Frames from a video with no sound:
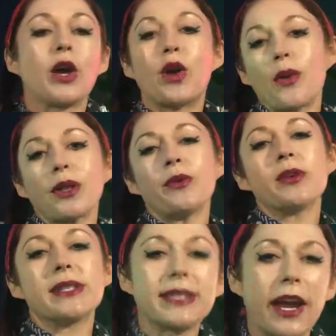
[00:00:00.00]
Going
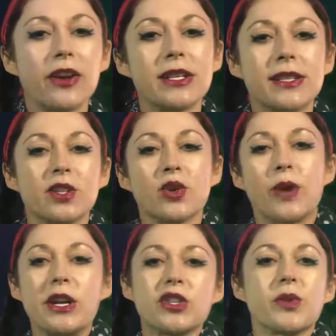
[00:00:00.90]
through a scary
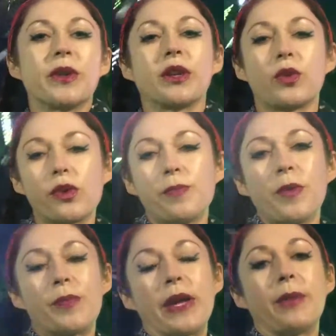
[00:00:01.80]
situation with a group
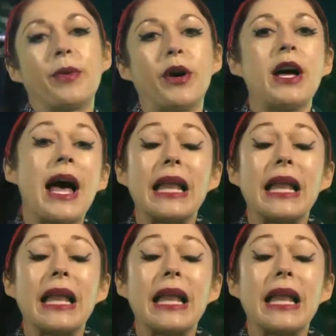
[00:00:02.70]
of people